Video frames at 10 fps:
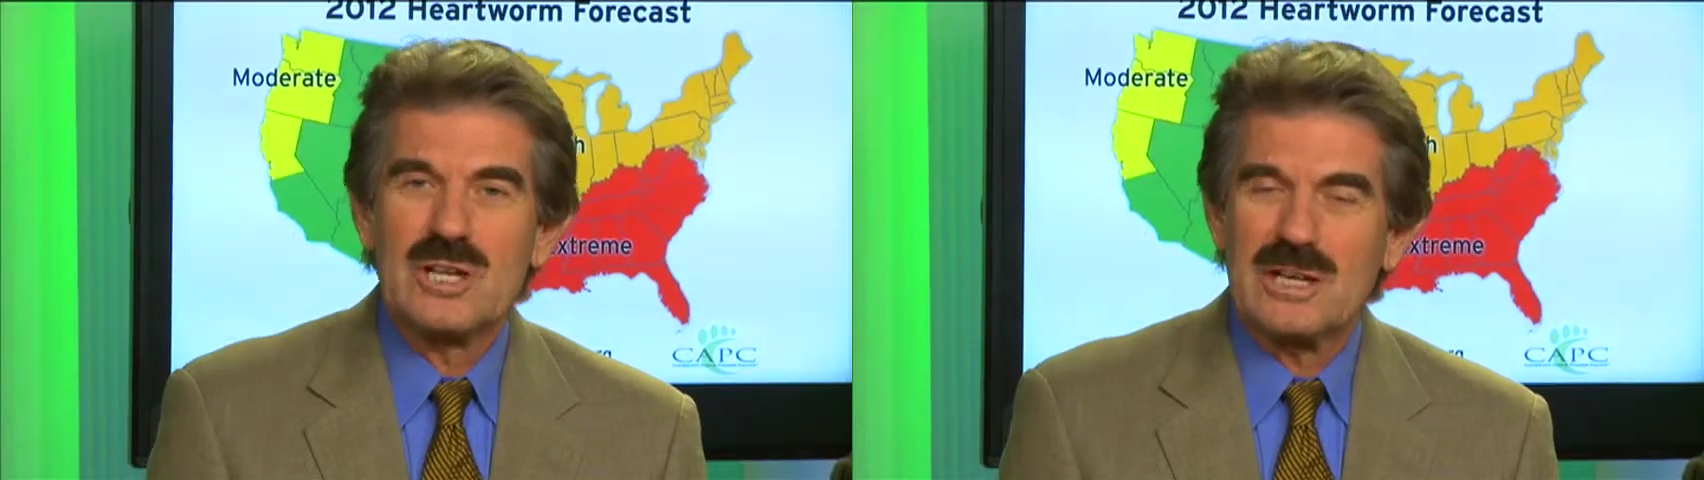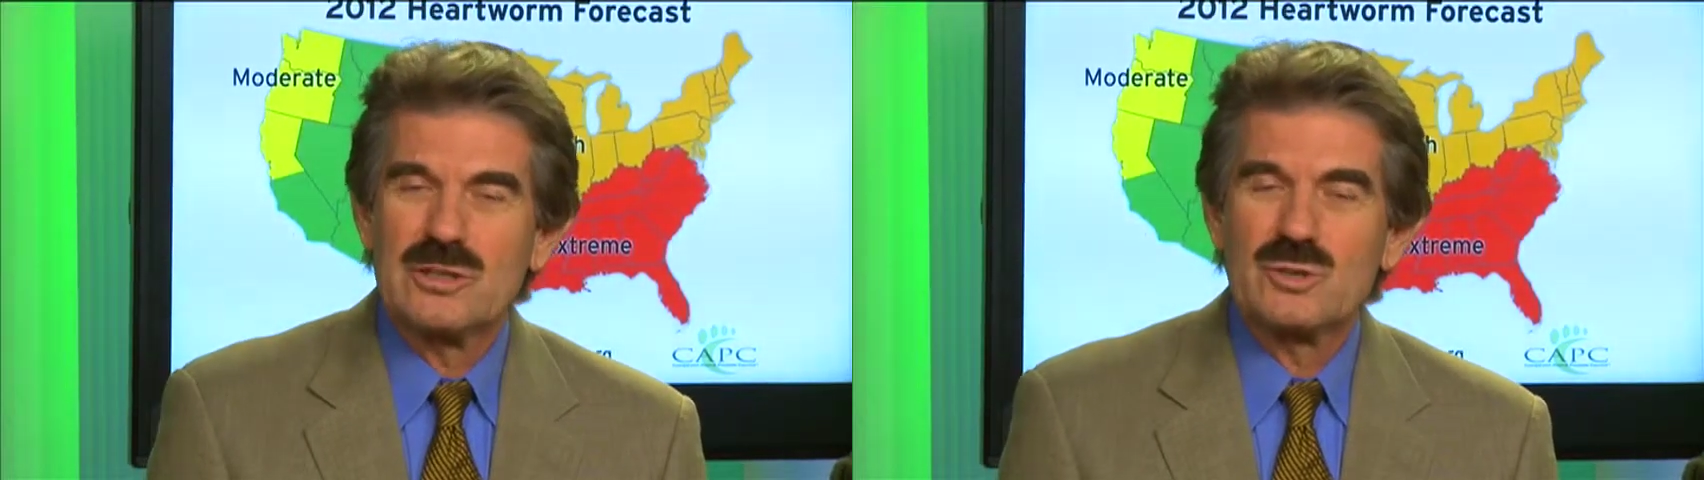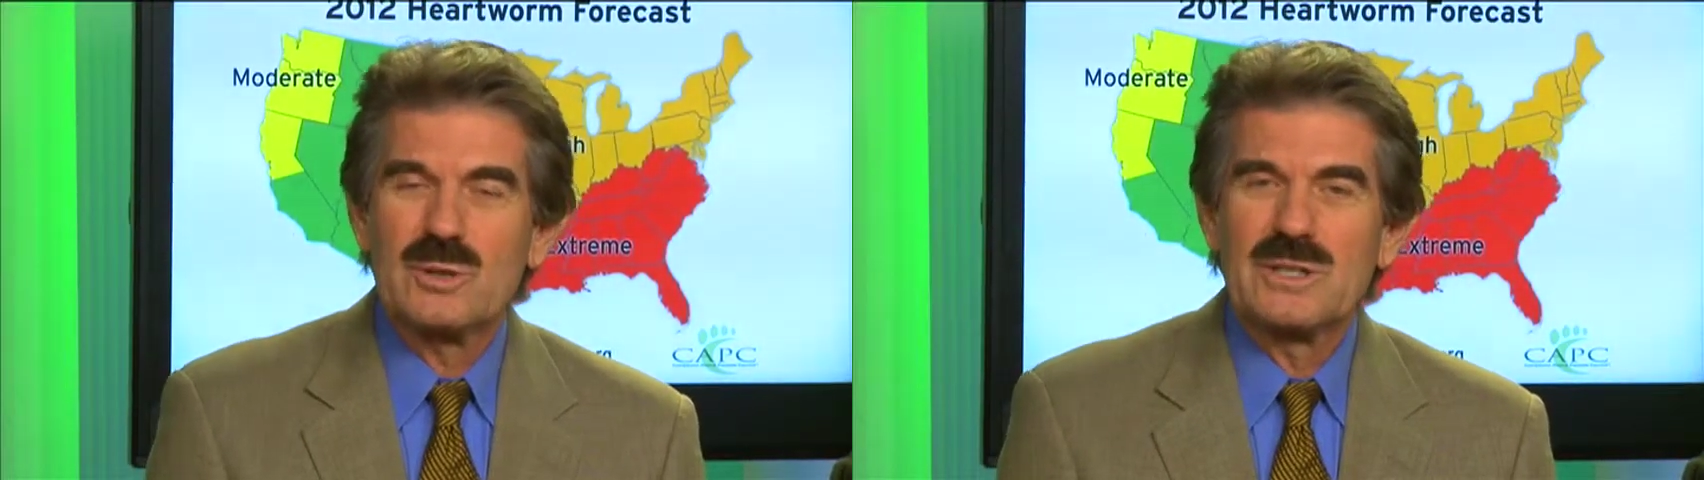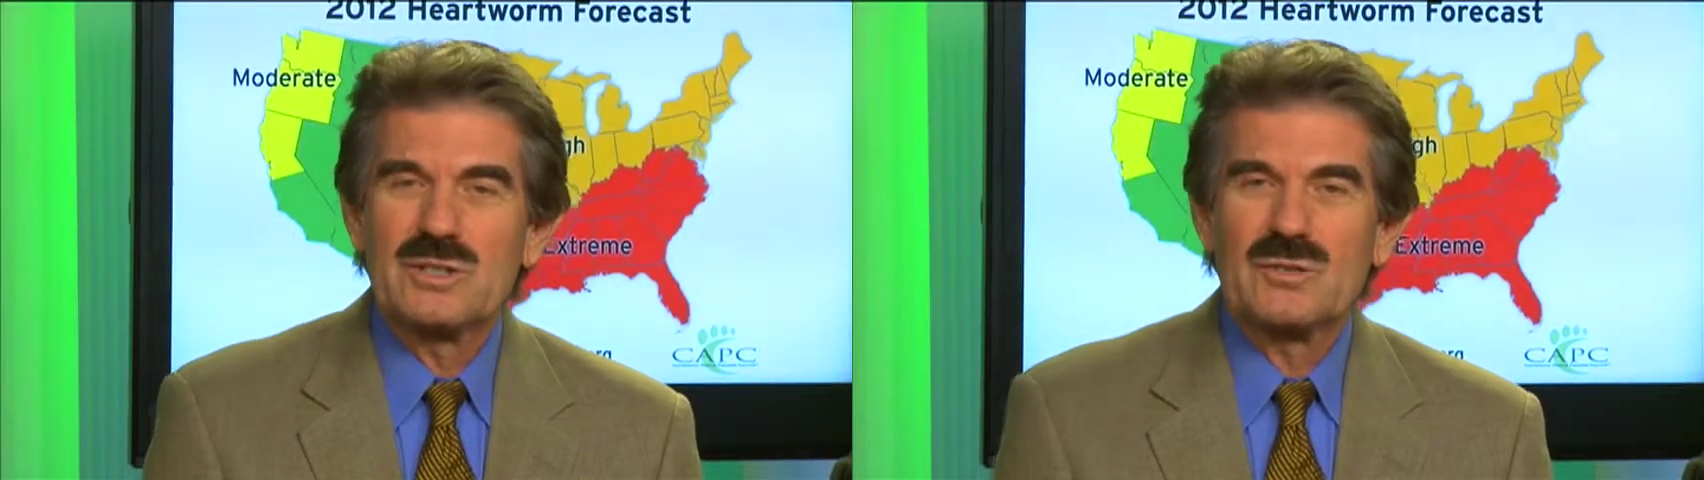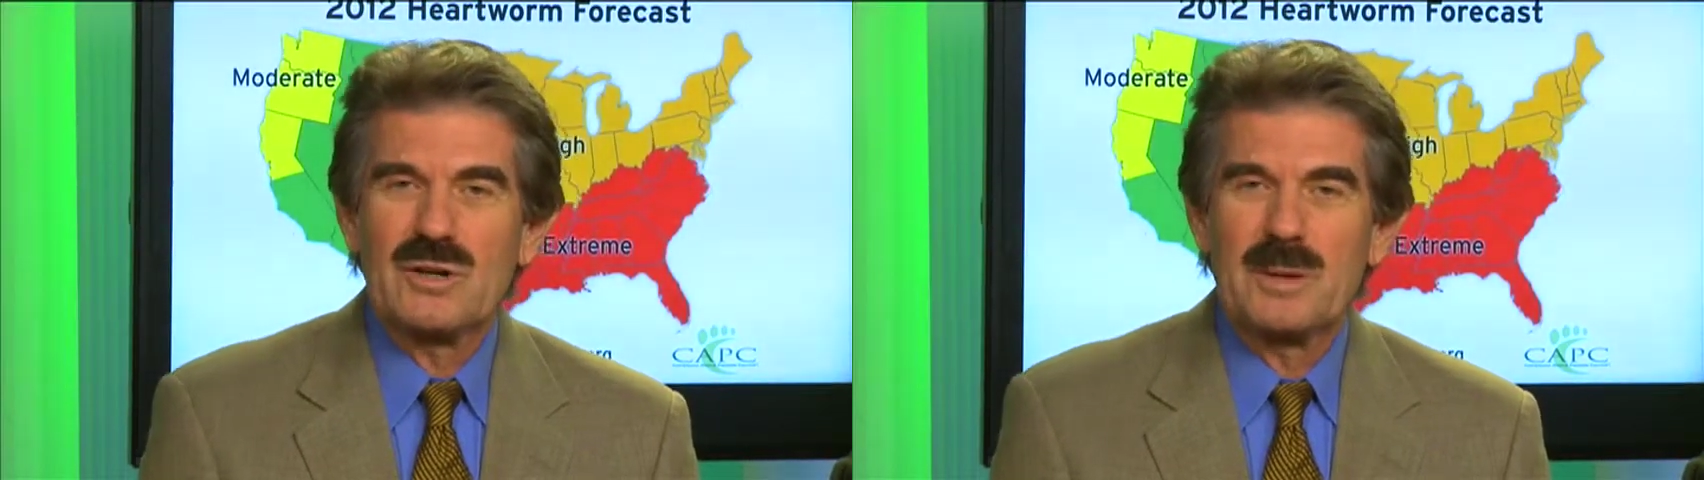challenge
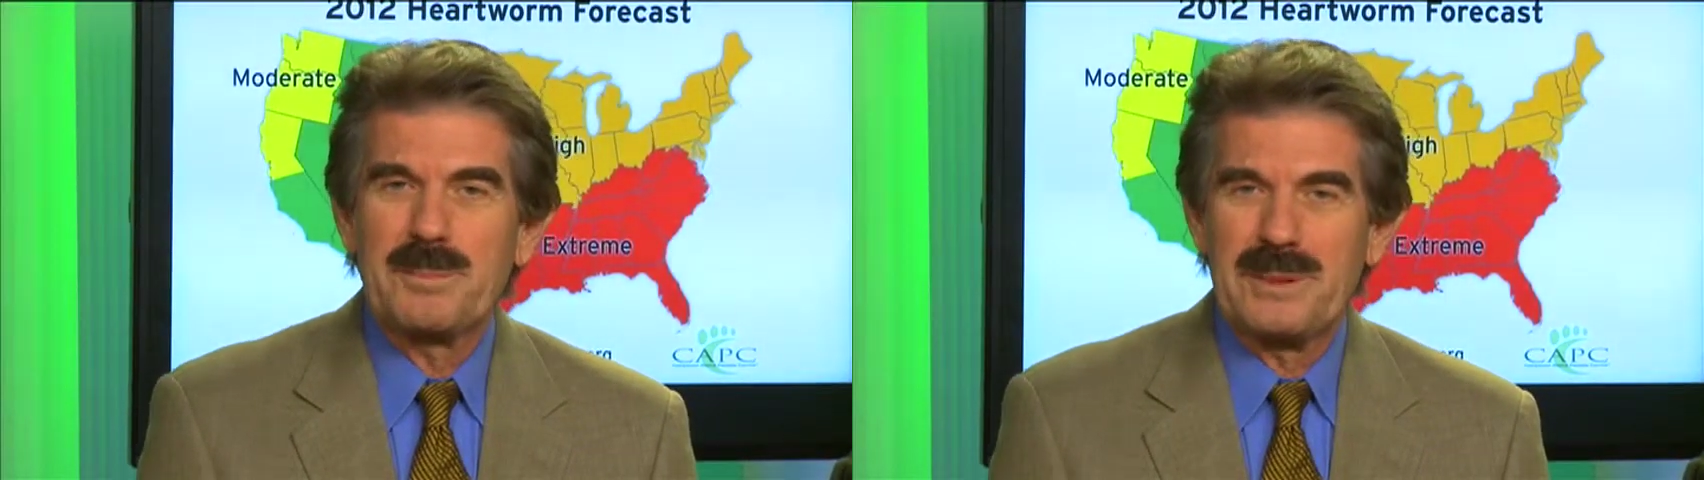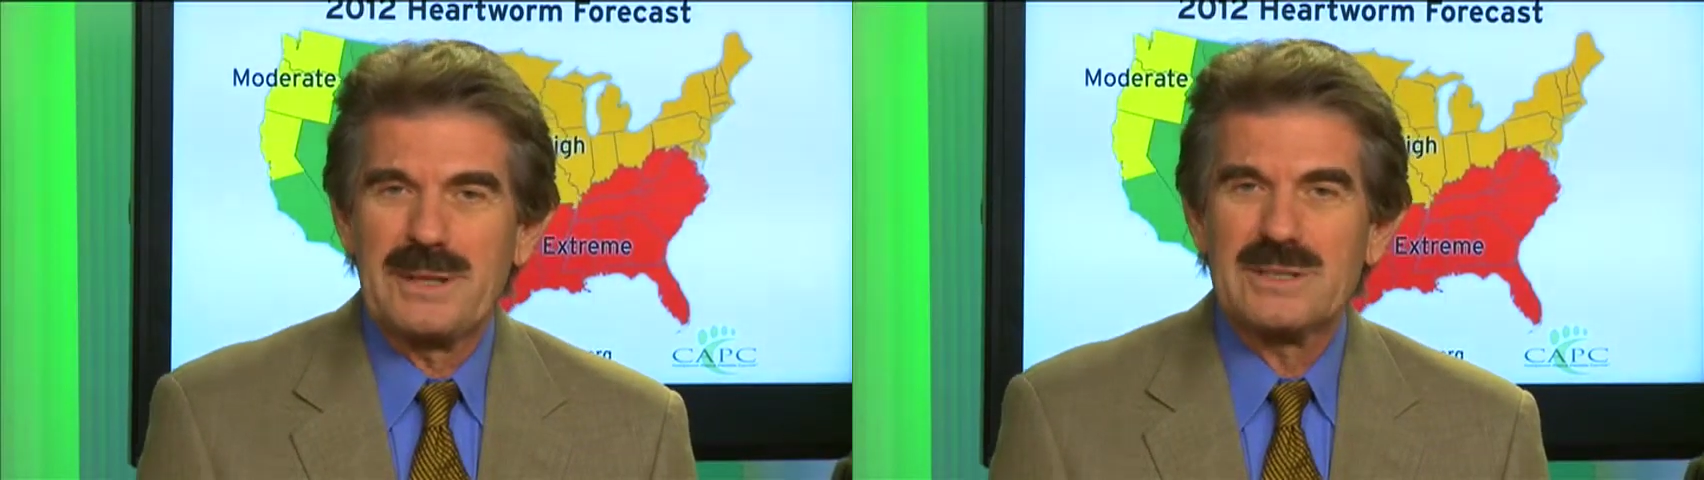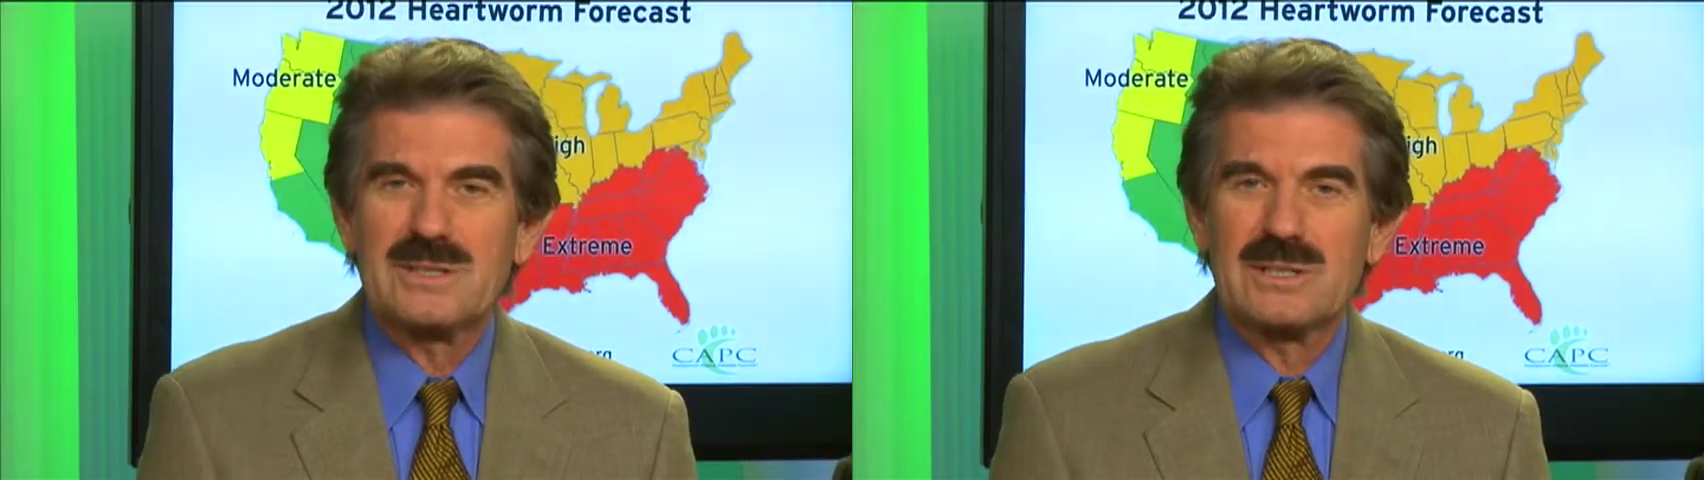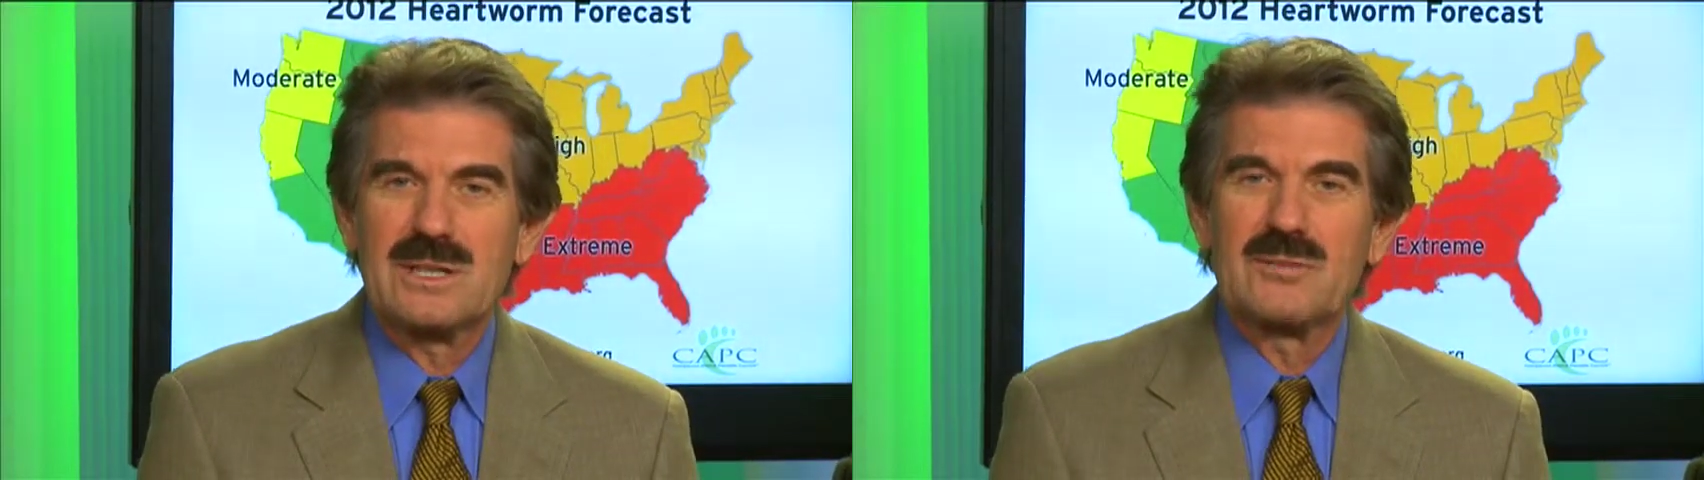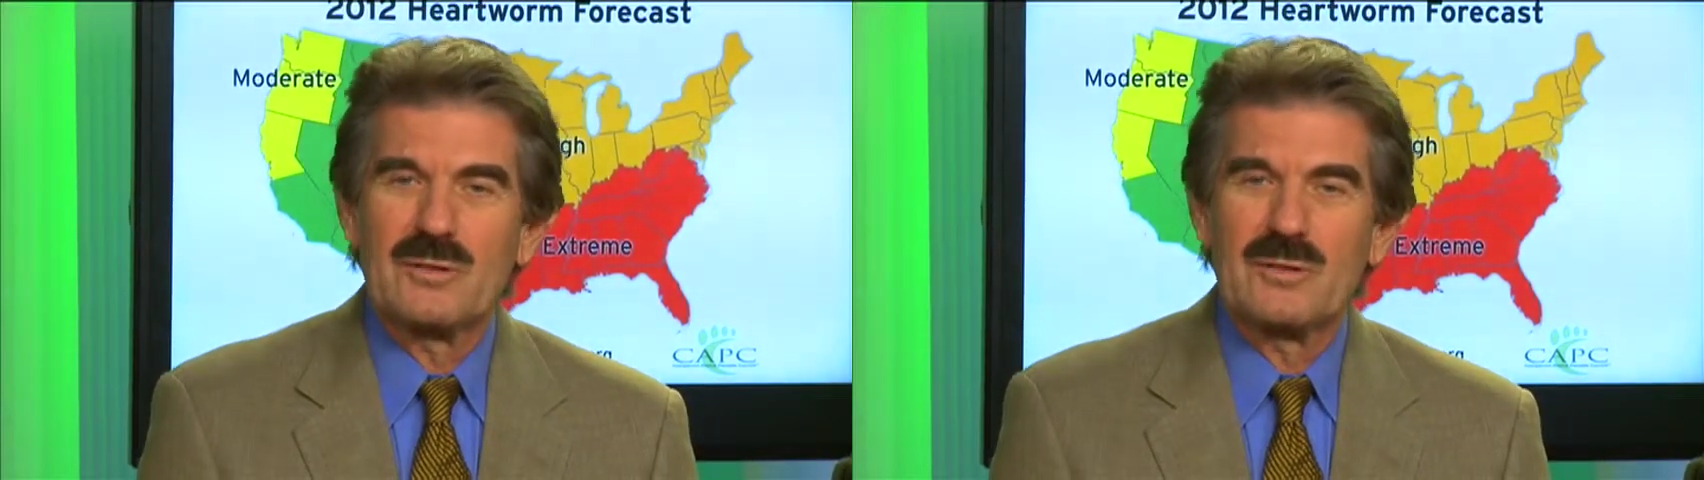rates for our pets